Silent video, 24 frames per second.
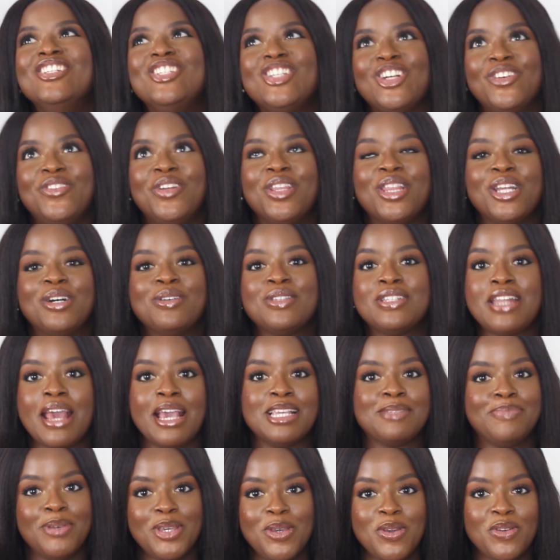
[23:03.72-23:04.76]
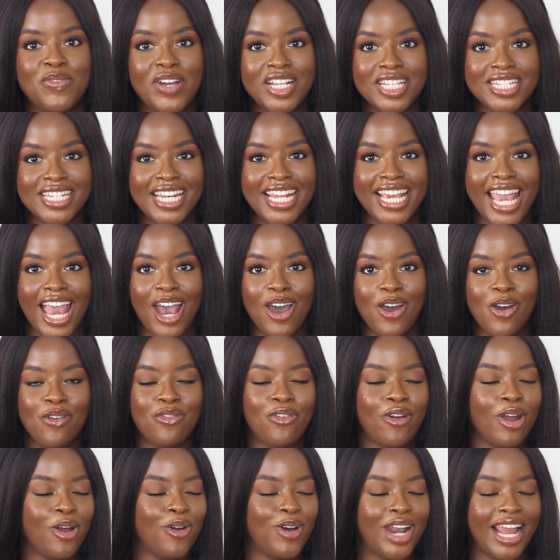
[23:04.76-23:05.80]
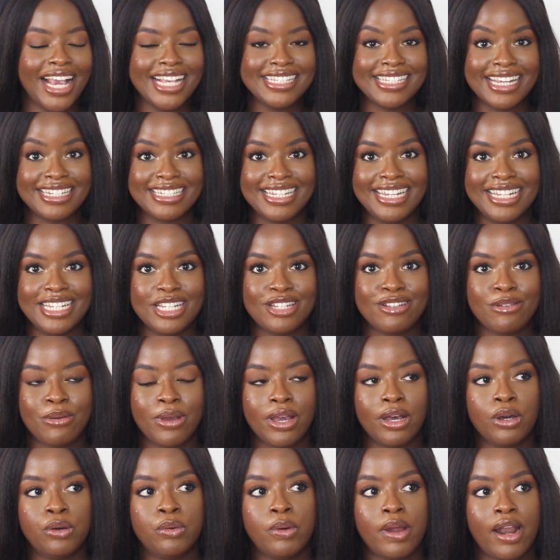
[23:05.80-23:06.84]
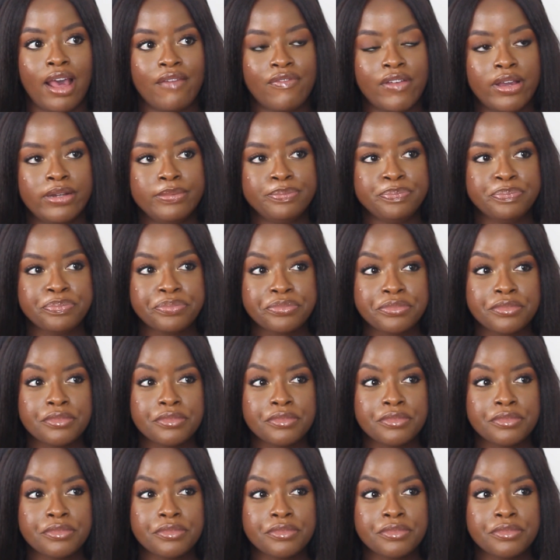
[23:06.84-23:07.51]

during those days, but you eventually get over it, or like settle into it or whatever.